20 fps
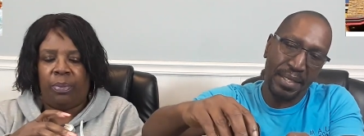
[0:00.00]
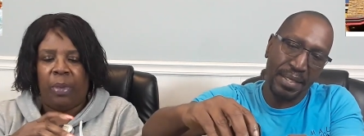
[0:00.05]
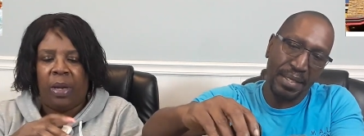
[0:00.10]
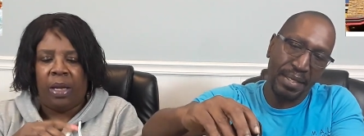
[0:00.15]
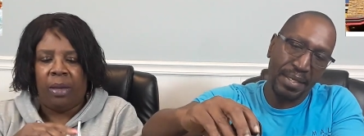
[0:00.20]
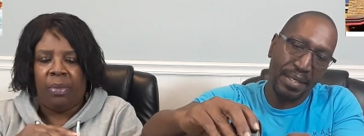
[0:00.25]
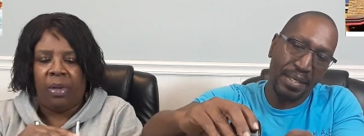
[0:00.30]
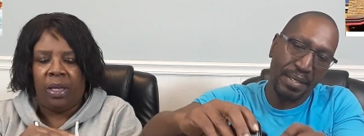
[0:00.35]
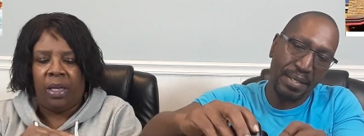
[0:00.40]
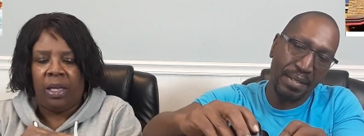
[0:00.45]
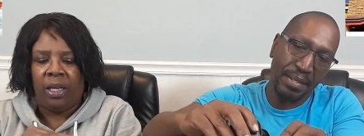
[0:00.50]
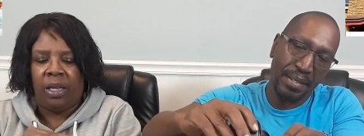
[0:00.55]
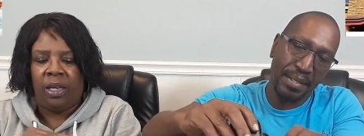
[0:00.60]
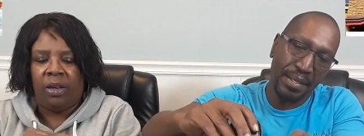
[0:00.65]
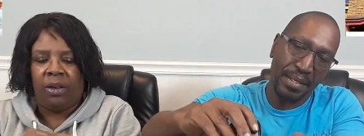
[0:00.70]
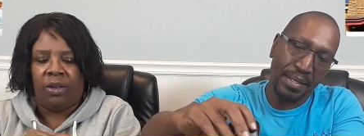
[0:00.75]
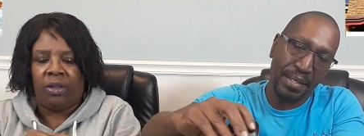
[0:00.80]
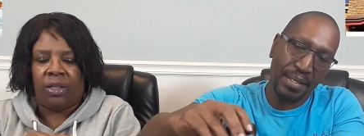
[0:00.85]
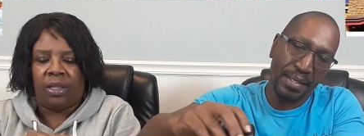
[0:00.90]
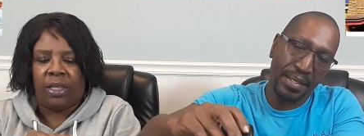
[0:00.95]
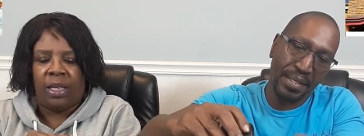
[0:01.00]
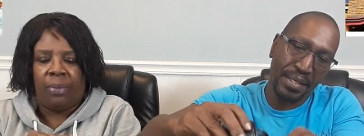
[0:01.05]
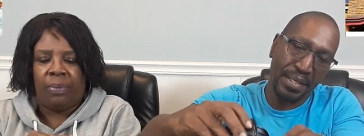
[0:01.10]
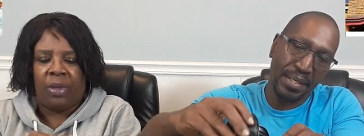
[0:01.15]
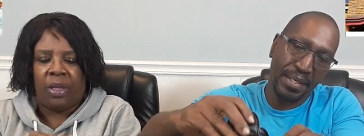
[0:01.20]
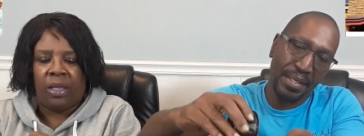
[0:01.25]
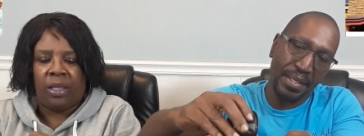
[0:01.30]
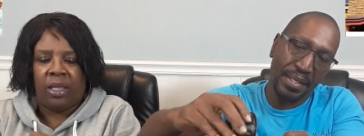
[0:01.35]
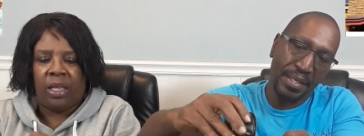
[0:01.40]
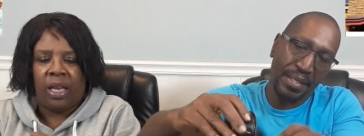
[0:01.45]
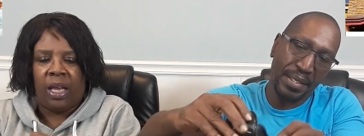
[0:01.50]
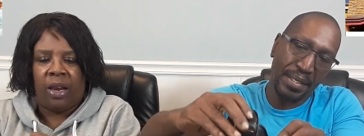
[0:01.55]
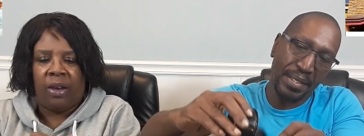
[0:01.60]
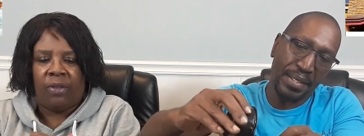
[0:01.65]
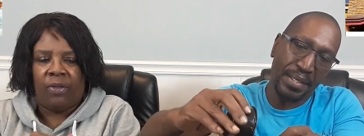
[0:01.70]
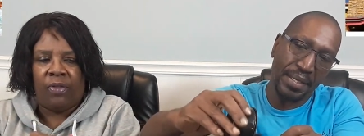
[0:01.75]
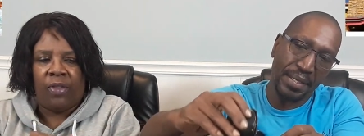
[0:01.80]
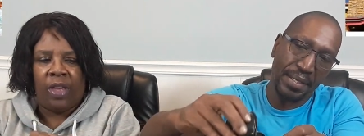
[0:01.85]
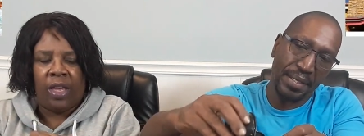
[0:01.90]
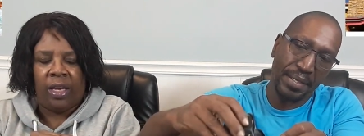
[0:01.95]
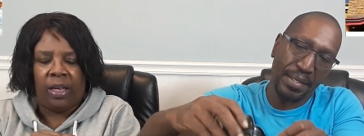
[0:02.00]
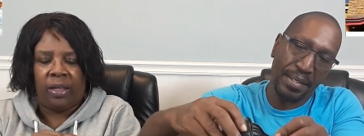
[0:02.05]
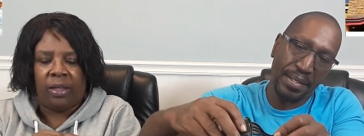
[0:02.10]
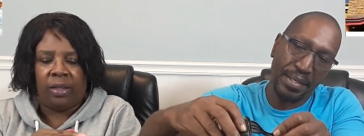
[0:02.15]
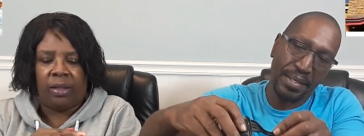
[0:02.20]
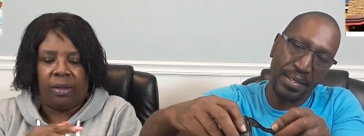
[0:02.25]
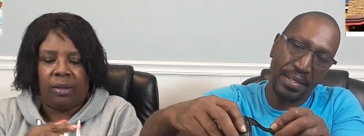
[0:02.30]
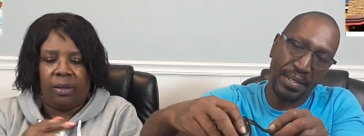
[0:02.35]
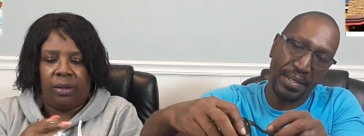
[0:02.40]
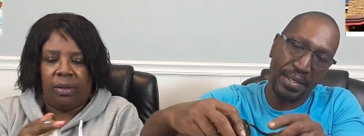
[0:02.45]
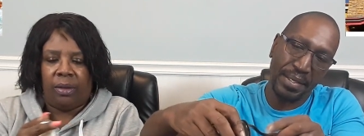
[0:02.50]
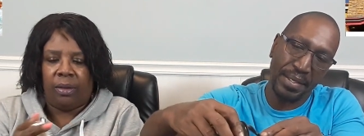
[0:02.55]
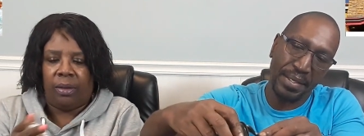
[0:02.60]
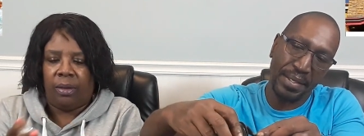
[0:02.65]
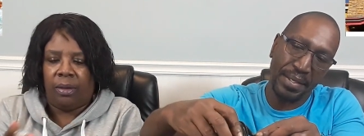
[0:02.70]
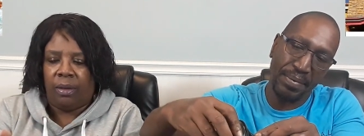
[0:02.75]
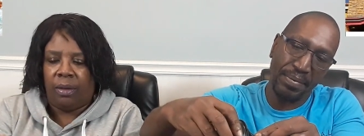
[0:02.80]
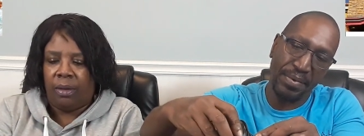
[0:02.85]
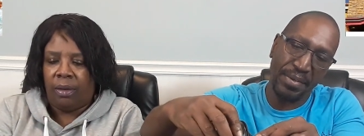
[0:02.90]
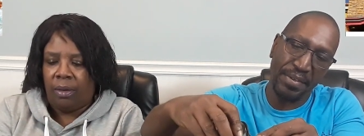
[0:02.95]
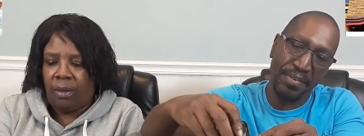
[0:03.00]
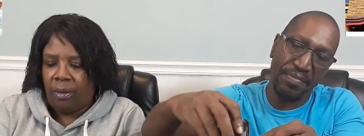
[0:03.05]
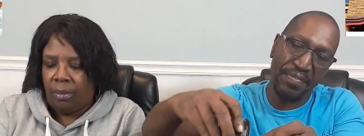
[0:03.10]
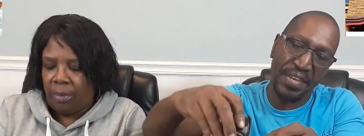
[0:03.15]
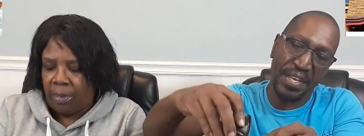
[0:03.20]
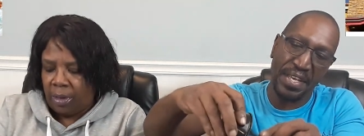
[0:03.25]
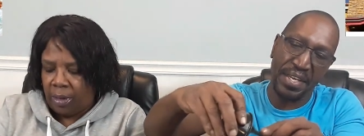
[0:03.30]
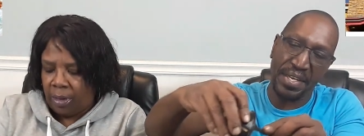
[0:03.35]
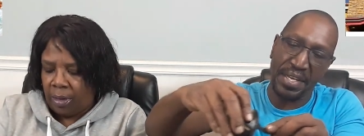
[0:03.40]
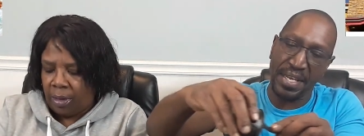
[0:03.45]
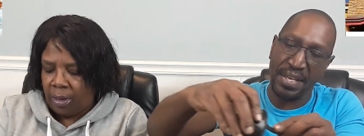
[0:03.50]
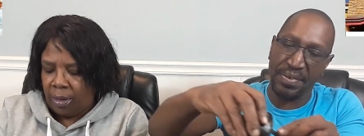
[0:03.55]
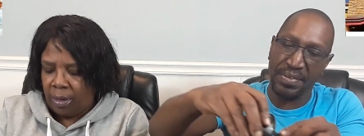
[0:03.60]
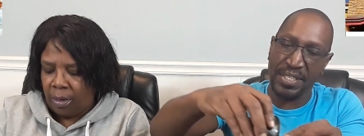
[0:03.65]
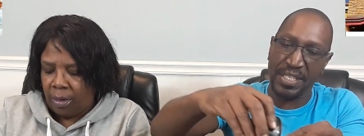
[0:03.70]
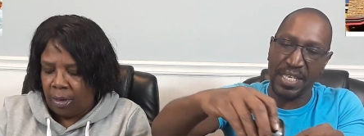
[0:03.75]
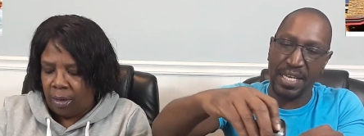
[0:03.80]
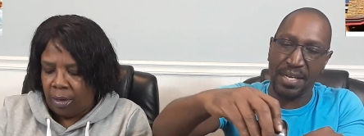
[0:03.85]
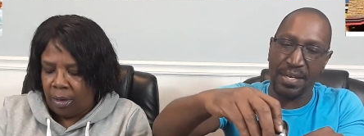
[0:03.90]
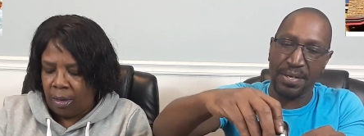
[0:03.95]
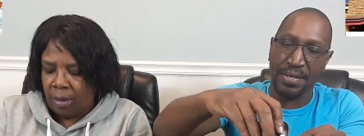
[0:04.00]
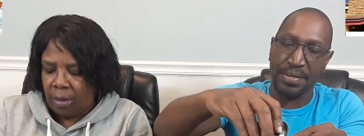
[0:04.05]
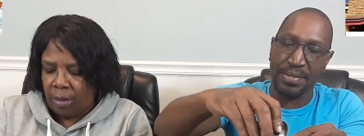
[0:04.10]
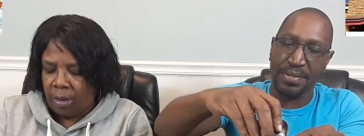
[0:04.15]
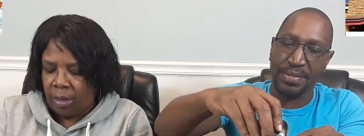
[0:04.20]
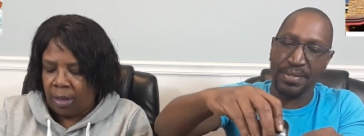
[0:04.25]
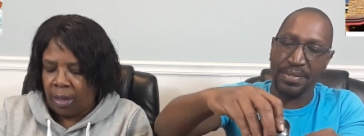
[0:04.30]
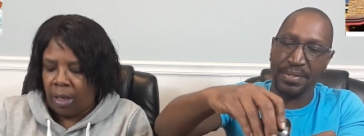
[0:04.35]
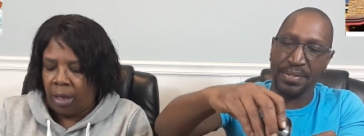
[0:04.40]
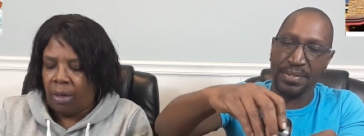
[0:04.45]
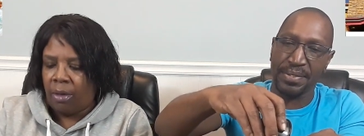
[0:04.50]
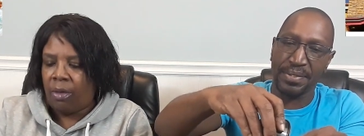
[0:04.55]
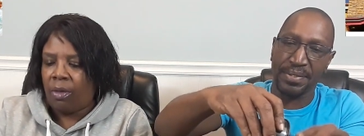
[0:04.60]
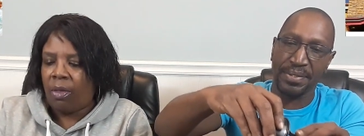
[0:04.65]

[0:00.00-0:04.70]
Speaker 1: maybe, or something to that effect? Uh,
Speaker 2: we'll find out, y'all.
Speaker 1: Let's see.